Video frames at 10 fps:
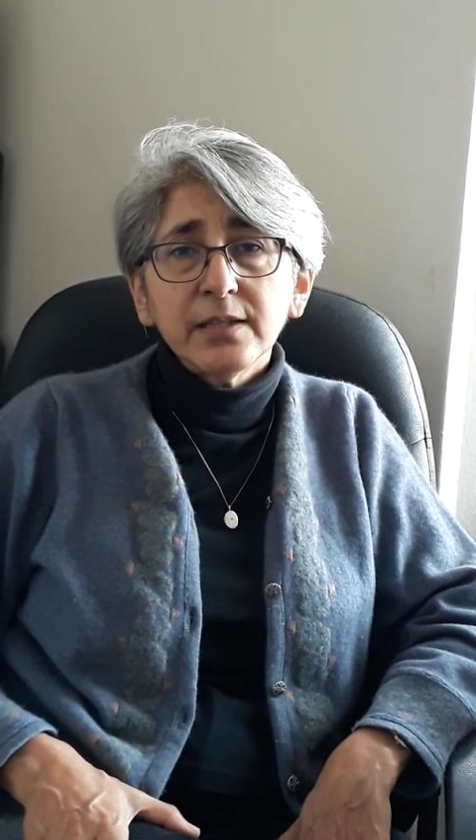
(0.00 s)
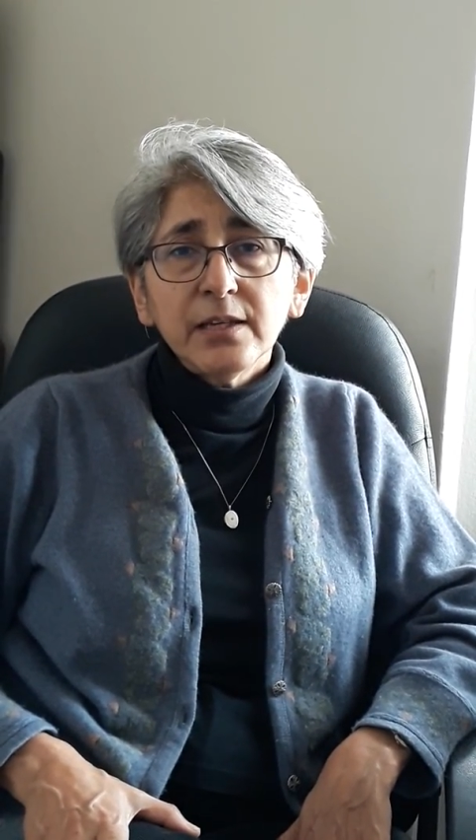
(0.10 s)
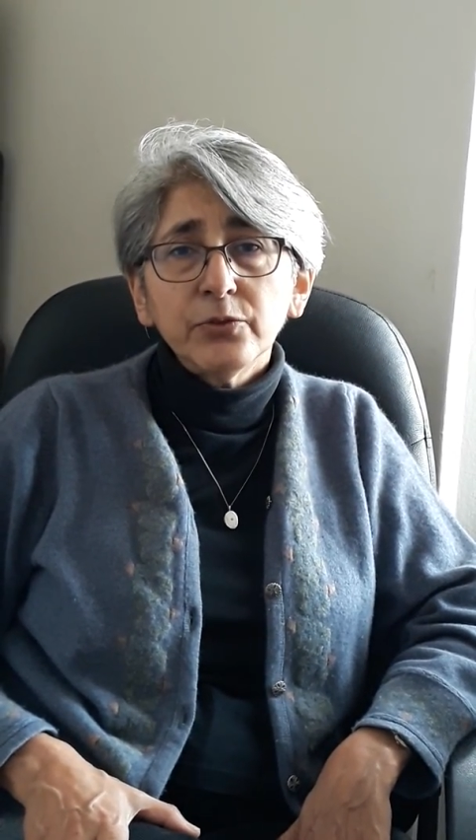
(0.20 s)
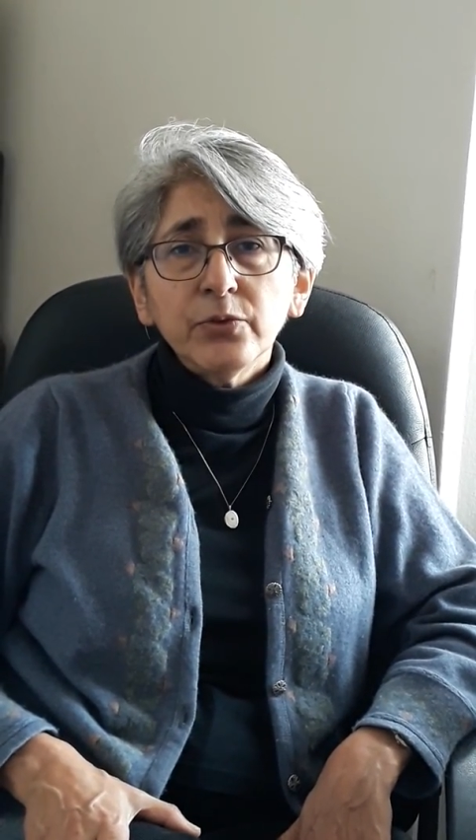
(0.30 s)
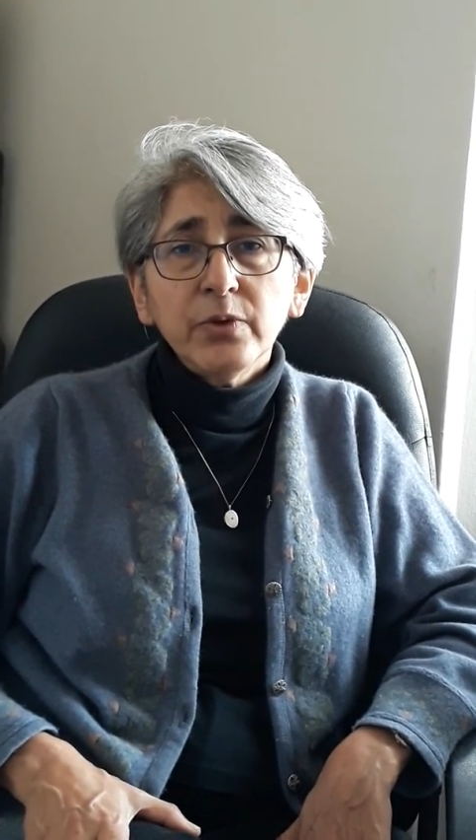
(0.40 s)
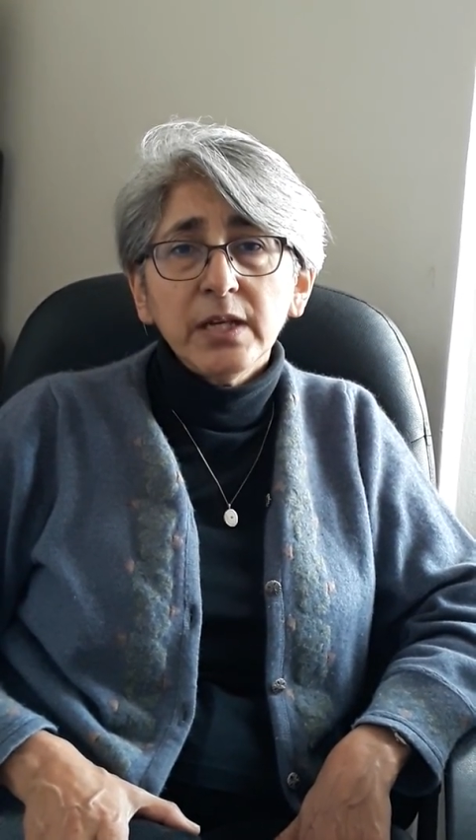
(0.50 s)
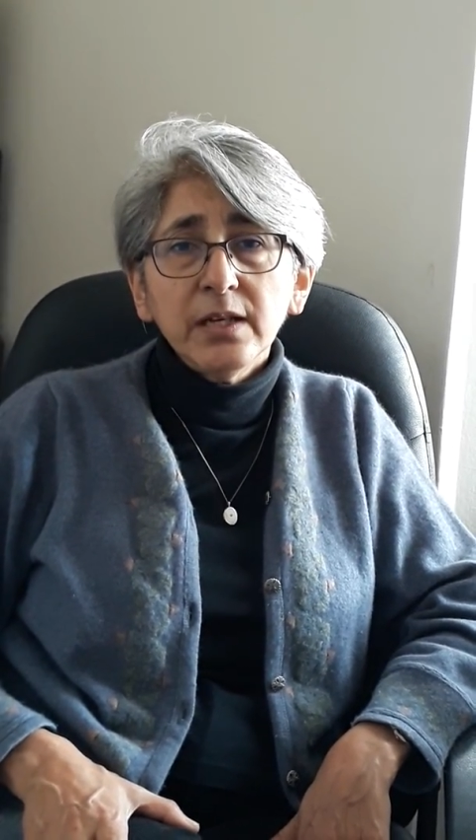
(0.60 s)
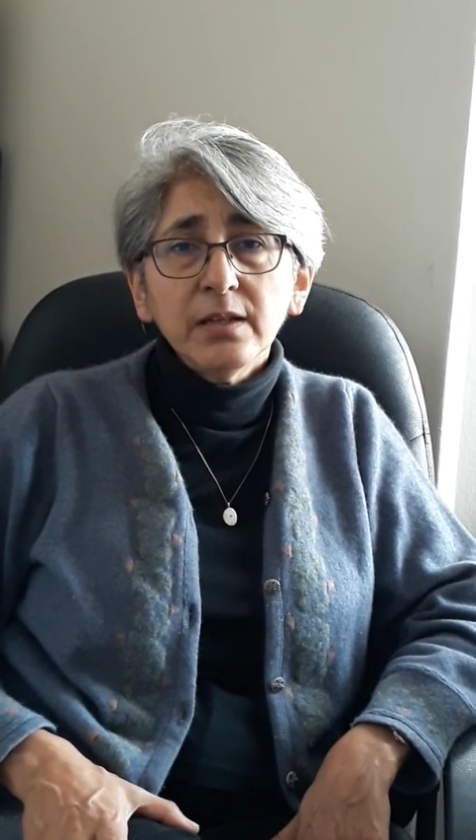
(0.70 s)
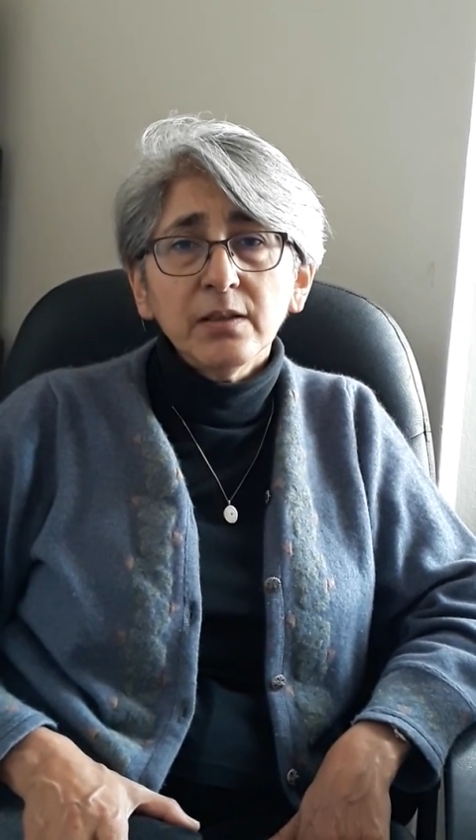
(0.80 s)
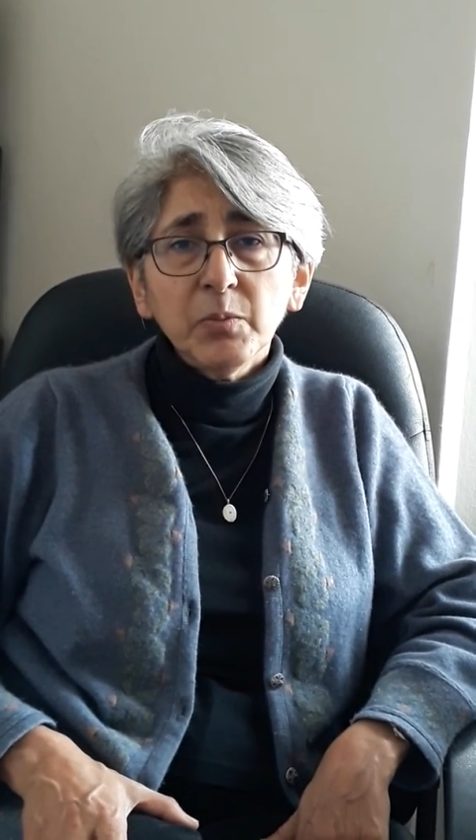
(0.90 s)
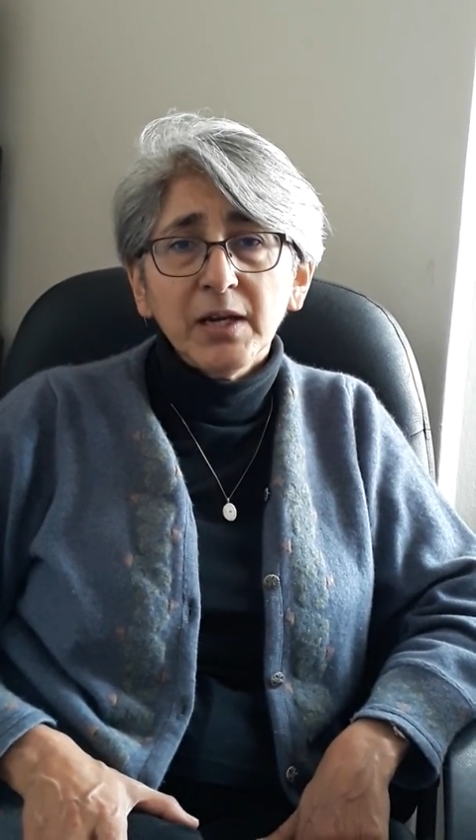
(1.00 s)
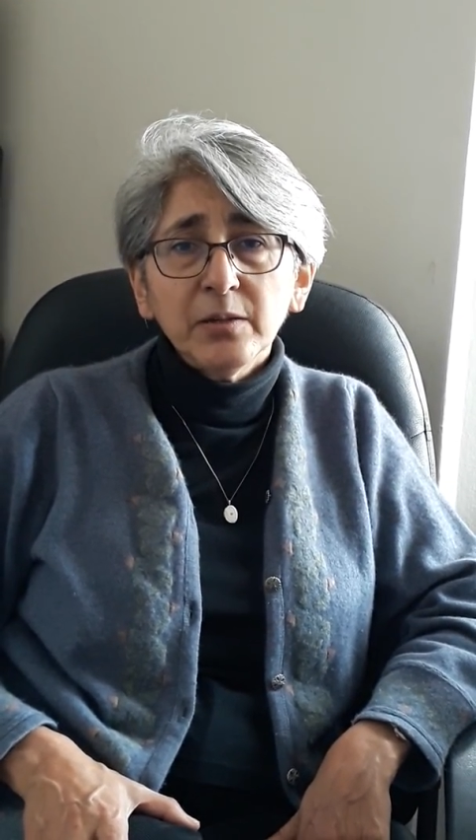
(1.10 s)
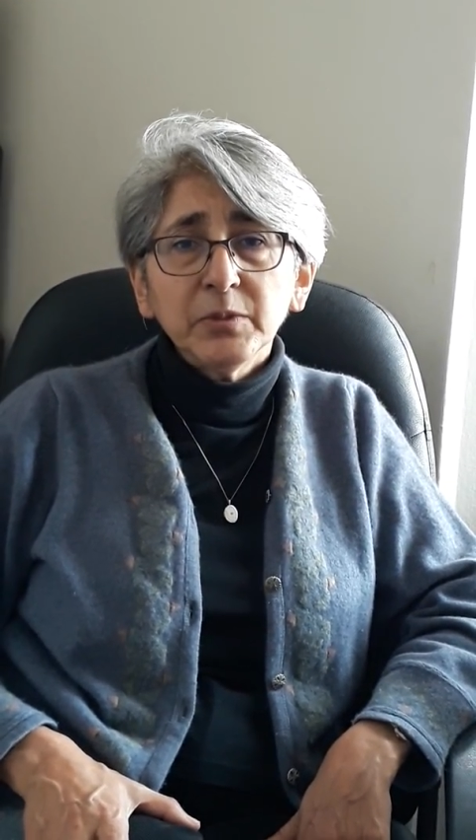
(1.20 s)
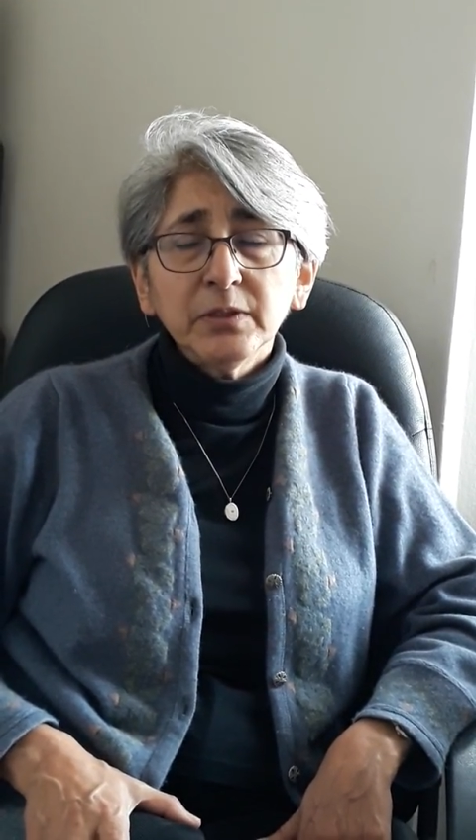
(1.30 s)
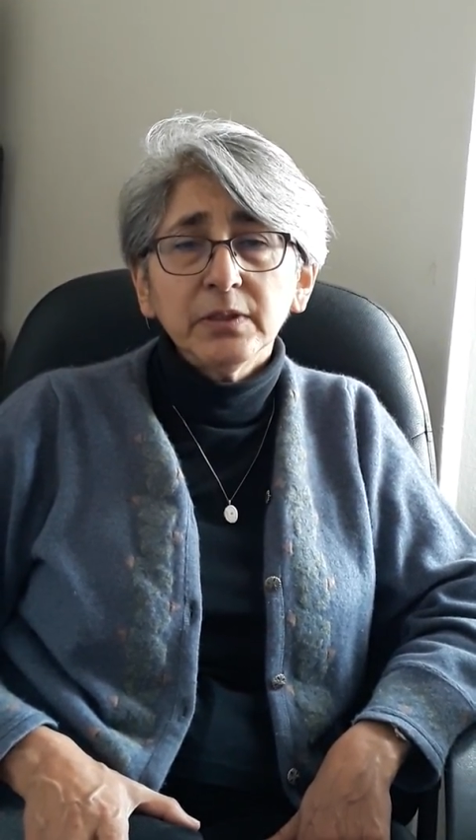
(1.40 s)
that reading the
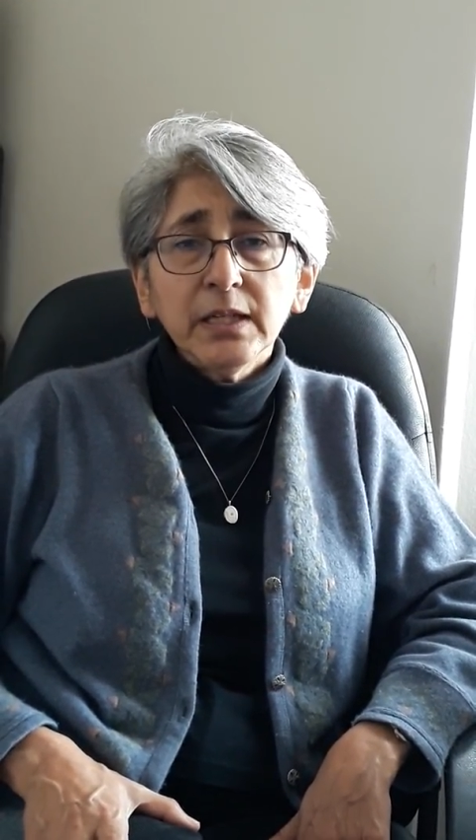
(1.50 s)
Bible